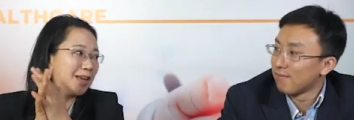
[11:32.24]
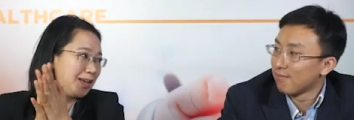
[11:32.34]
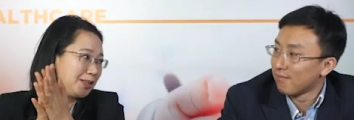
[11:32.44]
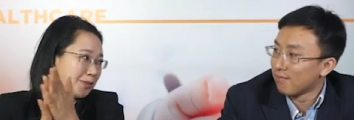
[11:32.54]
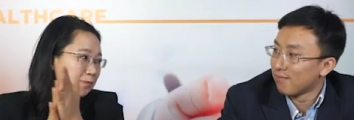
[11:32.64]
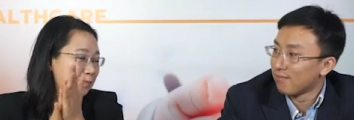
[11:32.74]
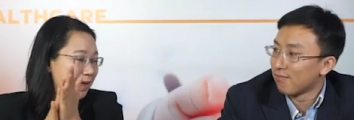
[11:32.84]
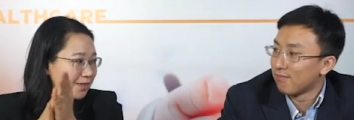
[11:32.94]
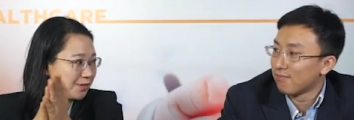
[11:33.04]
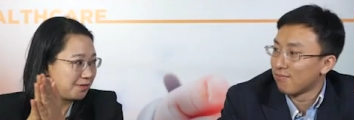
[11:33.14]
Speaker 1: As you
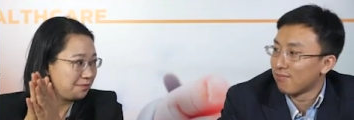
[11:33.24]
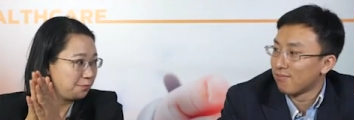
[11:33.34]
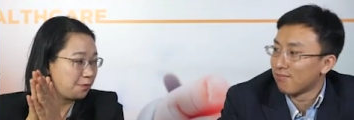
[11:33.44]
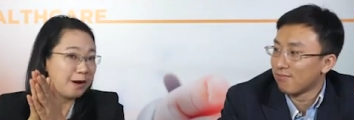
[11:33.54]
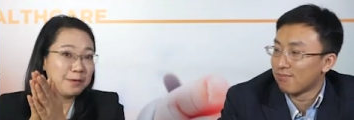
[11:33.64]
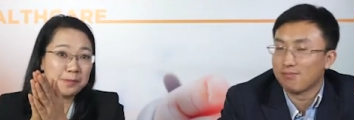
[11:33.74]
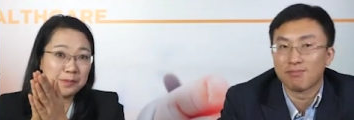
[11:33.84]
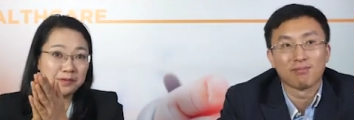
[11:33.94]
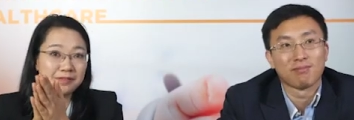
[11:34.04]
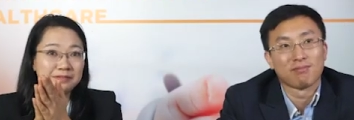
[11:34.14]
mentioned,
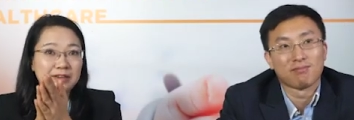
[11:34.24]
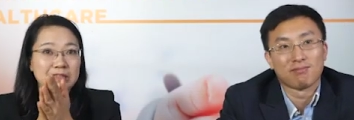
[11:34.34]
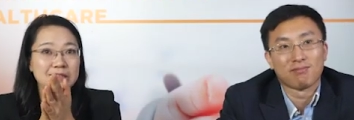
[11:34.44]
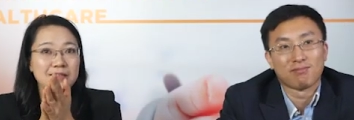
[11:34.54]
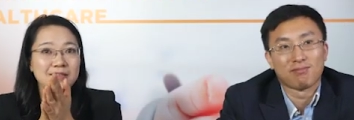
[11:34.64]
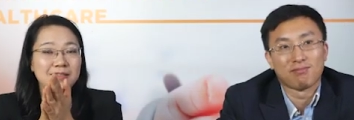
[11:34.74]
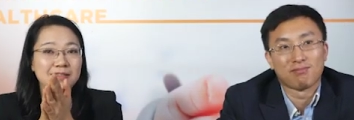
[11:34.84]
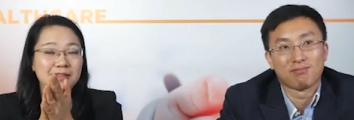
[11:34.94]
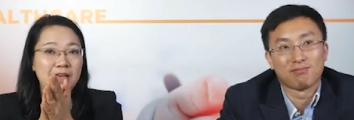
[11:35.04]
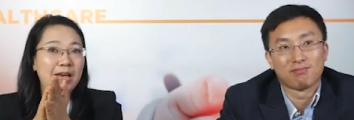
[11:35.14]
wearable
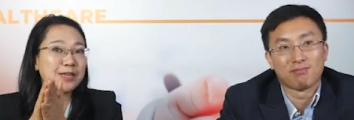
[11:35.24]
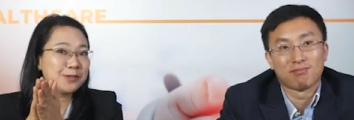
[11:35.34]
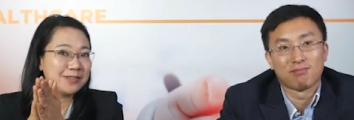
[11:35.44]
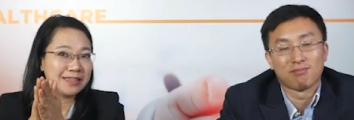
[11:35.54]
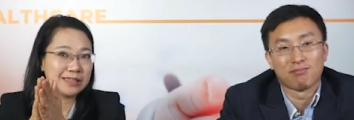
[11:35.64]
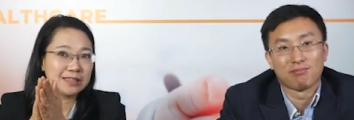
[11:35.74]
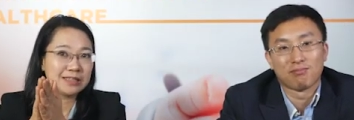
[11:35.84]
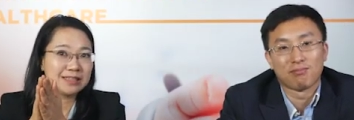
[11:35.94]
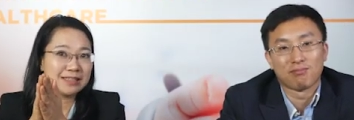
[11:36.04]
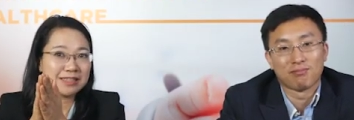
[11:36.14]
devices. Actually,
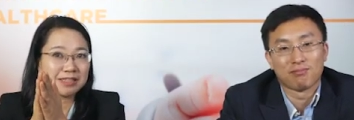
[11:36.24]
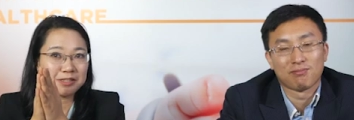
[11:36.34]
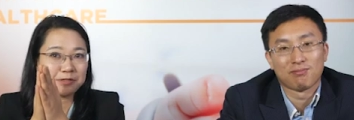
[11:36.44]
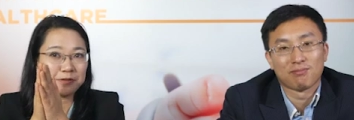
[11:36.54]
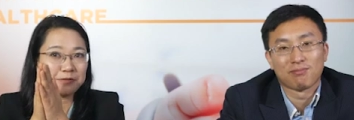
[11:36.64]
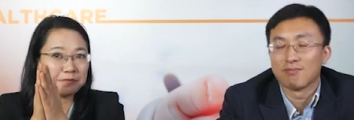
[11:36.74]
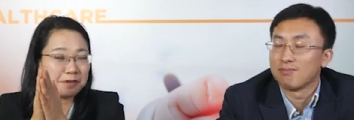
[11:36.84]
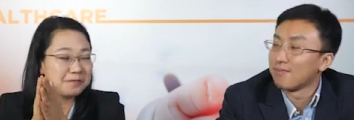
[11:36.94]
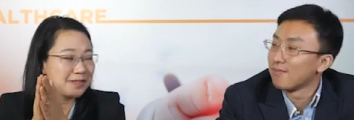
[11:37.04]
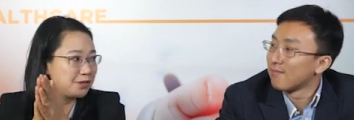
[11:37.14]
this is the
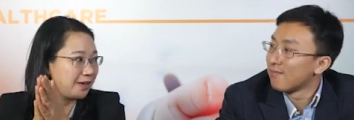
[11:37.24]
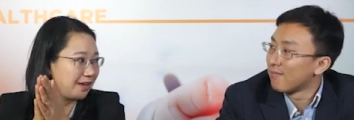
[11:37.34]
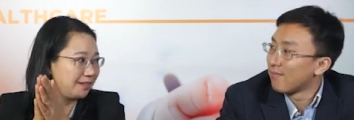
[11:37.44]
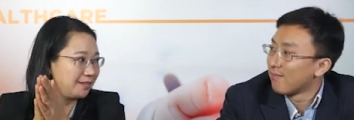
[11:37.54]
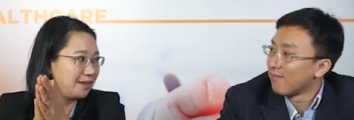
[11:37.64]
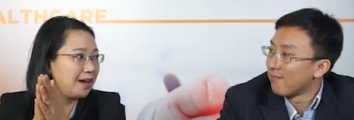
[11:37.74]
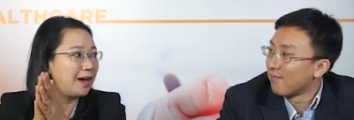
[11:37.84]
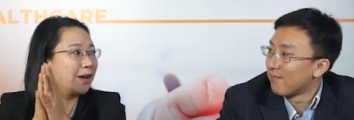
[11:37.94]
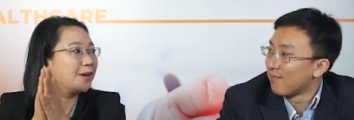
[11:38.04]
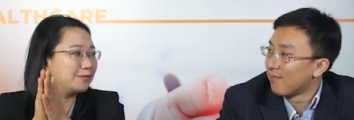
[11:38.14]
fifth change
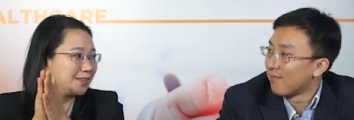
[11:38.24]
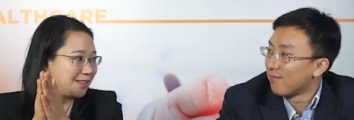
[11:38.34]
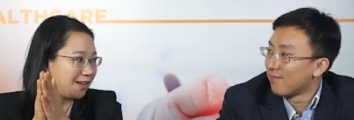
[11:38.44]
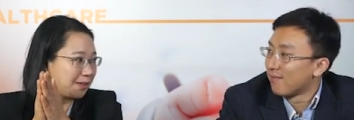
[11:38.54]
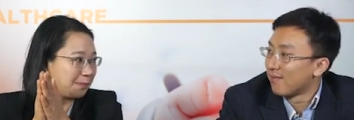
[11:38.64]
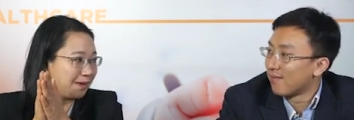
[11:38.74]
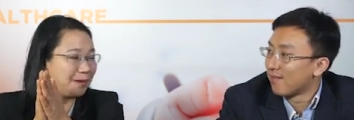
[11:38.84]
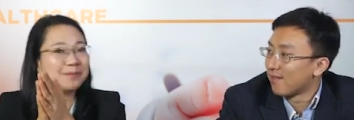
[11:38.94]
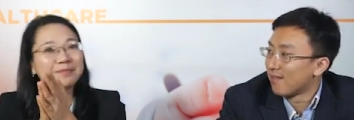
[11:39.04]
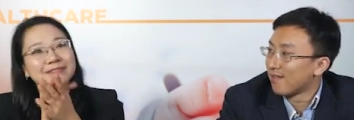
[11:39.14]
I'm going to talk about.